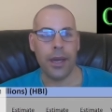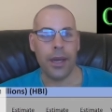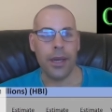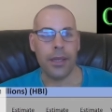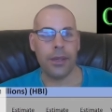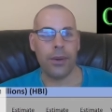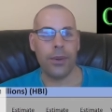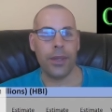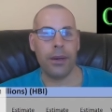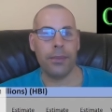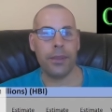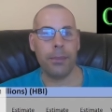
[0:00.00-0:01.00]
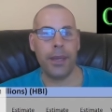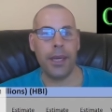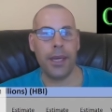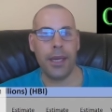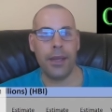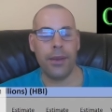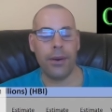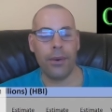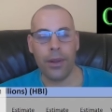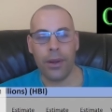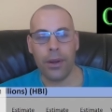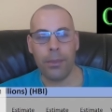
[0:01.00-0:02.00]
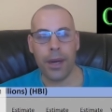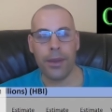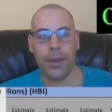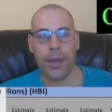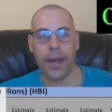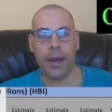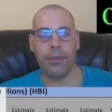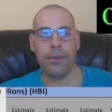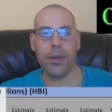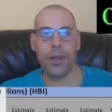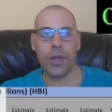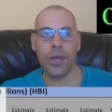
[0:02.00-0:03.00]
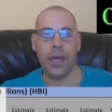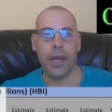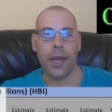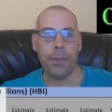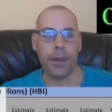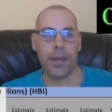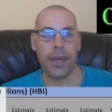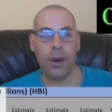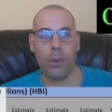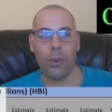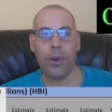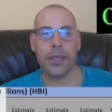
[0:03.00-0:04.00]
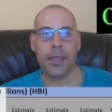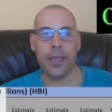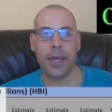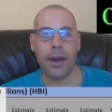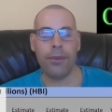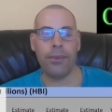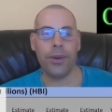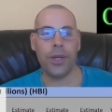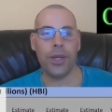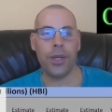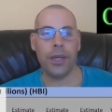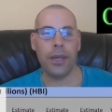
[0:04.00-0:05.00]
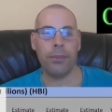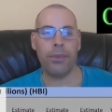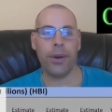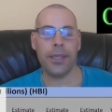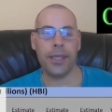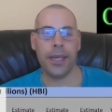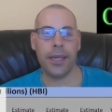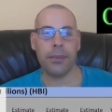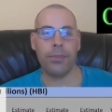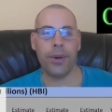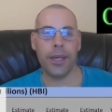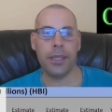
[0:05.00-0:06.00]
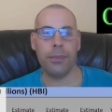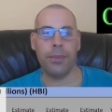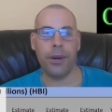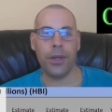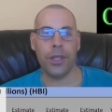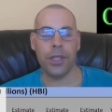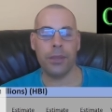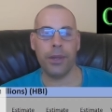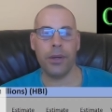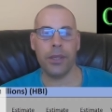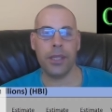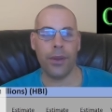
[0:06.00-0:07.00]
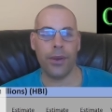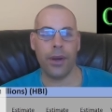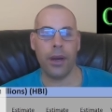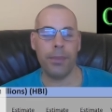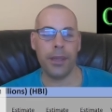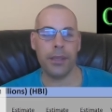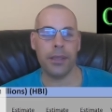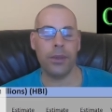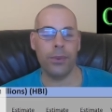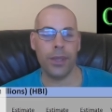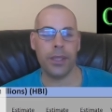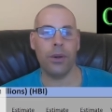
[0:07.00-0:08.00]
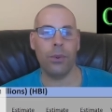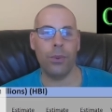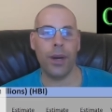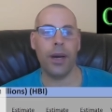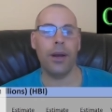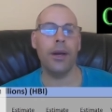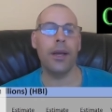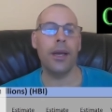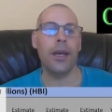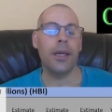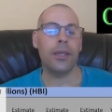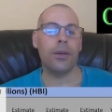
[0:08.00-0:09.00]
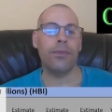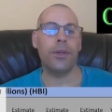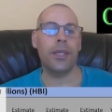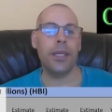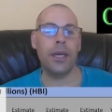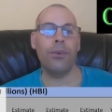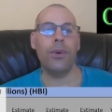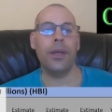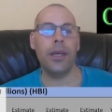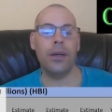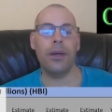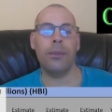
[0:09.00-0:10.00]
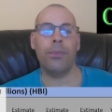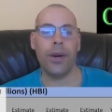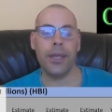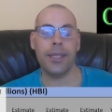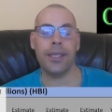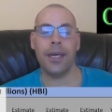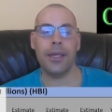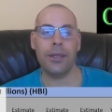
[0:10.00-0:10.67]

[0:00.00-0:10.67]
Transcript: So in terms of P E, they're a little better than the average, but they are worse than the average in price sales and price to book just because the other companies are doing so well. So if you see a really good price sales